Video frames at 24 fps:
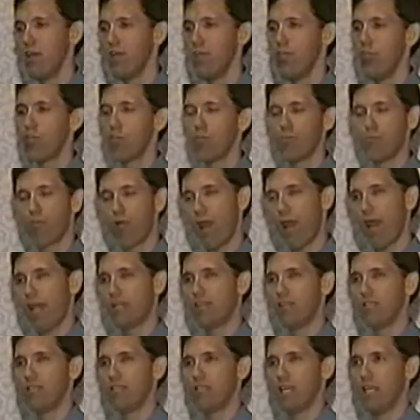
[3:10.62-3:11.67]
You can
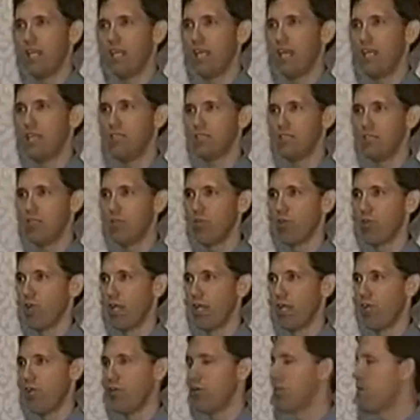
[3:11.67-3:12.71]
practice in a
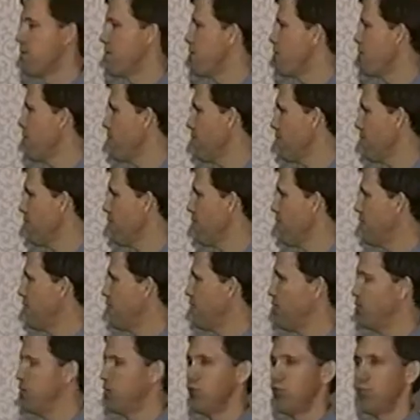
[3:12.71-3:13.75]
simulator
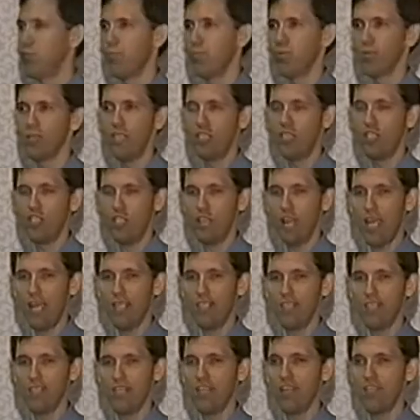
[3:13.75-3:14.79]
and do a police
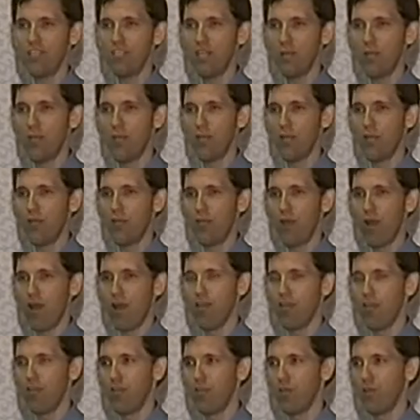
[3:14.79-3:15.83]
chase in the simulator
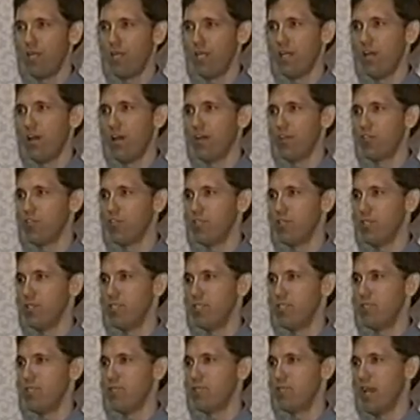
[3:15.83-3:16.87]
rather than doing it on the
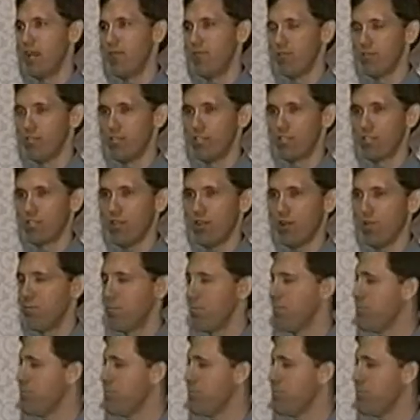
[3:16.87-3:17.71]
streets of San Francisco.